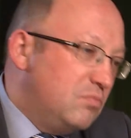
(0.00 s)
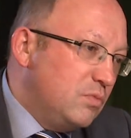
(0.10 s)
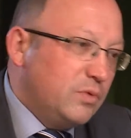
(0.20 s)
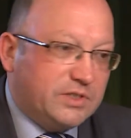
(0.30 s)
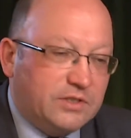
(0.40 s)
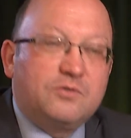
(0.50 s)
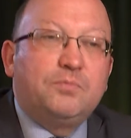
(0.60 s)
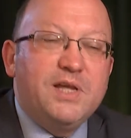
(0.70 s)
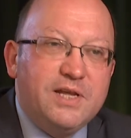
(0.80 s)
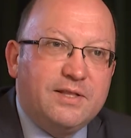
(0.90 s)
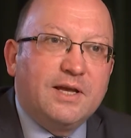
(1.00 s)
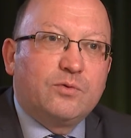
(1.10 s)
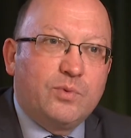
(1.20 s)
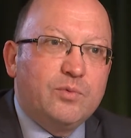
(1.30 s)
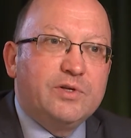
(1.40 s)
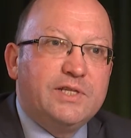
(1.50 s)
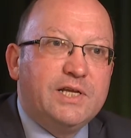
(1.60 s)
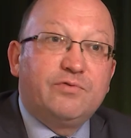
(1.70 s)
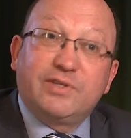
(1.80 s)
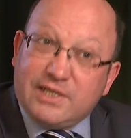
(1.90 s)
which is speed that we would
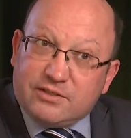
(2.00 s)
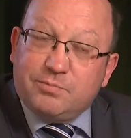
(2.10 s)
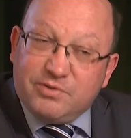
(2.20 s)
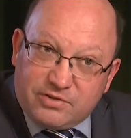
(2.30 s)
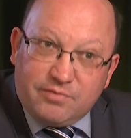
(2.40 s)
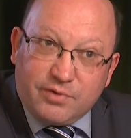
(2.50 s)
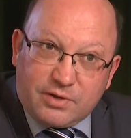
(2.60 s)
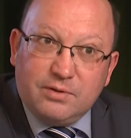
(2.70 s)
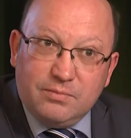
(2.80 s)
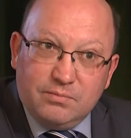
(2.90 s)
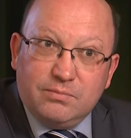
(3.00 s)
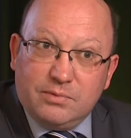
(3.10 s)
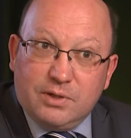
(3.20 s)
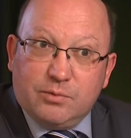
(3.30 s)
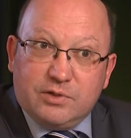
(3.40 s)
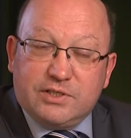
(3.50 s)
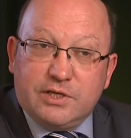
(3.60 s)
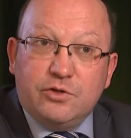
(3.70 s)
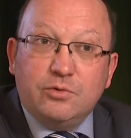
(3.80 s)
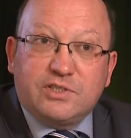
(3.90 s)
need for that specific, I would say,
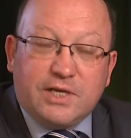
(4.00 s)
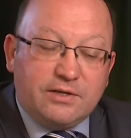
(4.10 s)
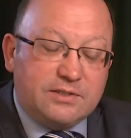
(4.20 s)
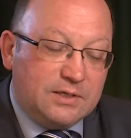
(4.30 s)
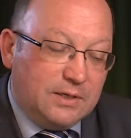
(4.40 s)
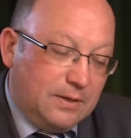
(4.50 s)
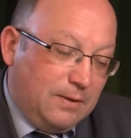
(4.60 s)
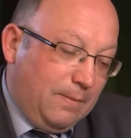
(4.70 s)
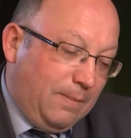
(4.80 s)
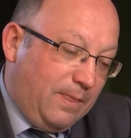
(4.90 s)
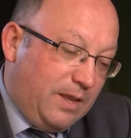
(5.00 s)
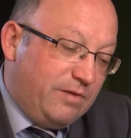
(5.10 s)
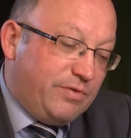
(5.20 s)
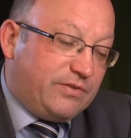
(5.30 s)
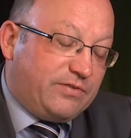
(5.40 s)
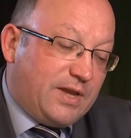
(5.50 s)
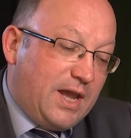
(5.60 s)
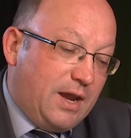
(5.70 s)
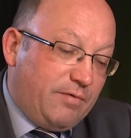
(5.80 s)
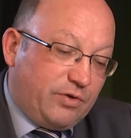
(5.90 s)
use case. If it's,
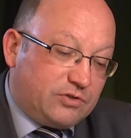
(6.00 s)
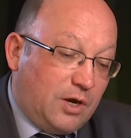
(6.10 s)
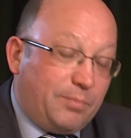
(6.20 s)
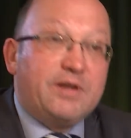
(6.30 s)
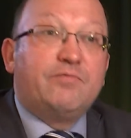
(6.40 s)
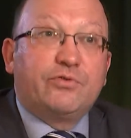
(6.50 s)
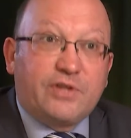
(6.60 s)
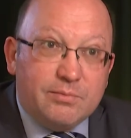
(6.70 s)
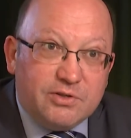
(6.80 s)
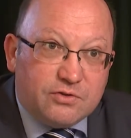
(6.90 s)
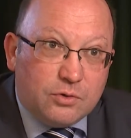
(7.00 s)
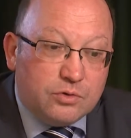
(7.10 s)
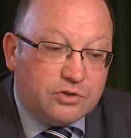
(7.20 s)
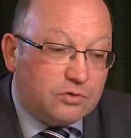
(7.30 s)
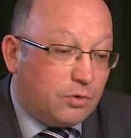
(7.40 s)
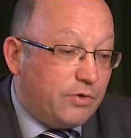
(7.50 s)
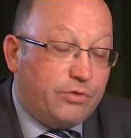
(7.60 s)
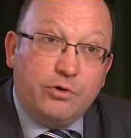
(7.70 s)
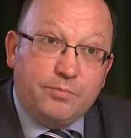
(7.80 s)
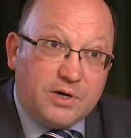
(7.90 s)
for example, infotainment solutions or
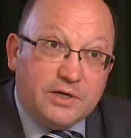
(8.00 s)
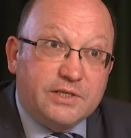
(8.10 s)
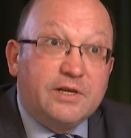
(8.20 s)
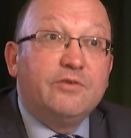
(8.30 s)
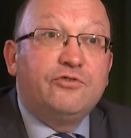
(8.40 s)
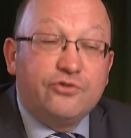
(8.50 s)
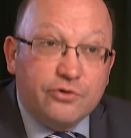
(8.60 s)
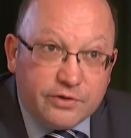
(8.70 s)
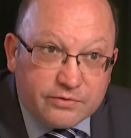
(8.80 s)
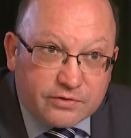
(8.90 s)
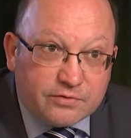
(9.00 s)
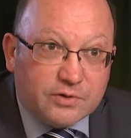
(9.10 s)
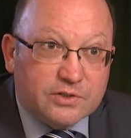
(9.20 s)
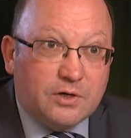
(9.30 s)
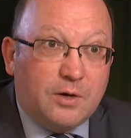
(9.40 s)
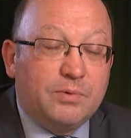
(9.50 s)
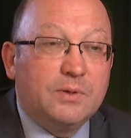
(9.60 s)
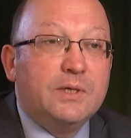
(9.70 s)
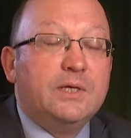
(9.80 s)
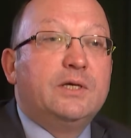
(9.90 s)
third-party insurances, for example,
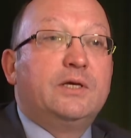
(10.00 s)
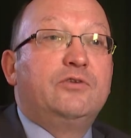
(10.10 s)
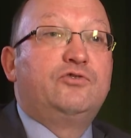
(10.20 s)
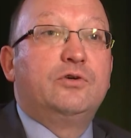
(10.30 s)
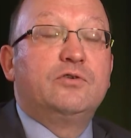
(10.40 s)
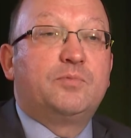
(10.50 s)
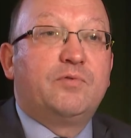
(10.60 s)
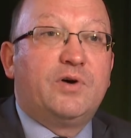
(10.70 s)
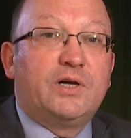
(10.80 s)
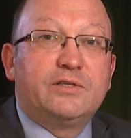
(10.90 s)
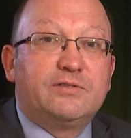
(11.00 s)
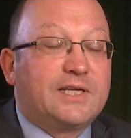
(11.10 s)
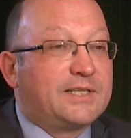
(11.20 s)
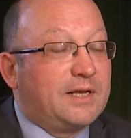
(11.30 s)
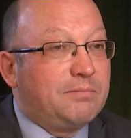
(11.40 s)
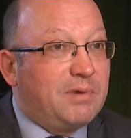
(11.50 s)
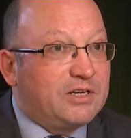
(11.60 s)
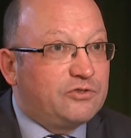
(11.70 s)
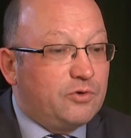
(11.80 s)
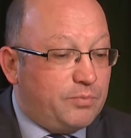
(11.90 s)
insurance providers that can
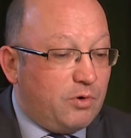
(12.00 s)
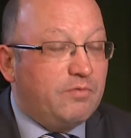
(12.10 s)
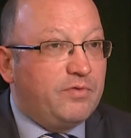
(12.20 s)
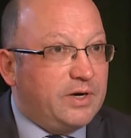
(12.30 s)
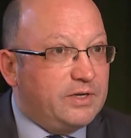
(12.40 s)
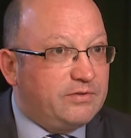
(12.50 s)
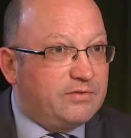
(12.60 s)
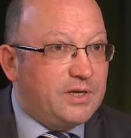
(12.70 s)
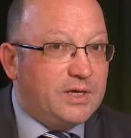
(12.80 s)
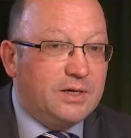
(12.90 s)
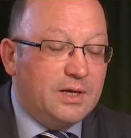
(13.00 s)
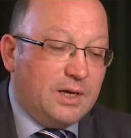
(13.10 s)
match your profile and say,